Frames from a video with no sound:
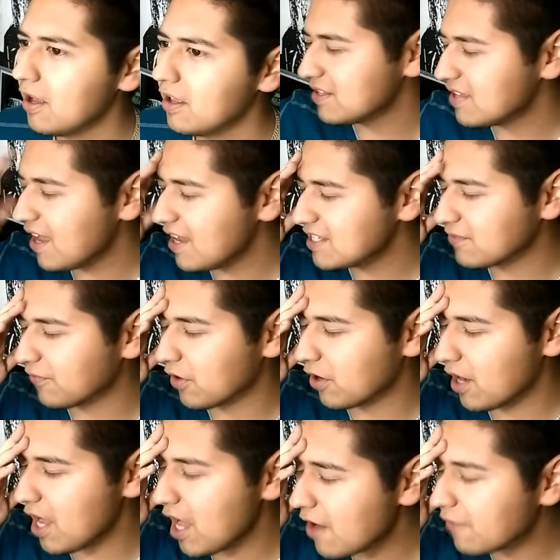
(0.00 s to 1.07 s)
It takes
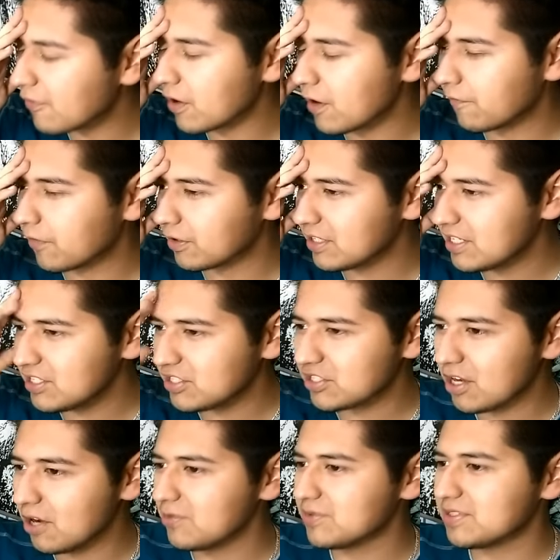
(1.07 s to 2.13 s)
forever for these
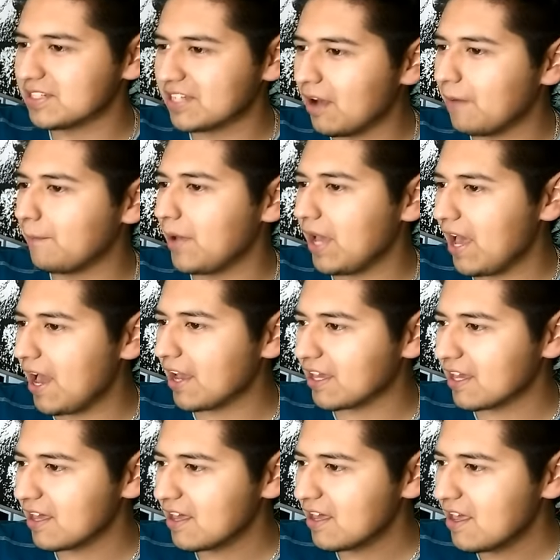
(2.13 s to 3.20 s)
shows to come back,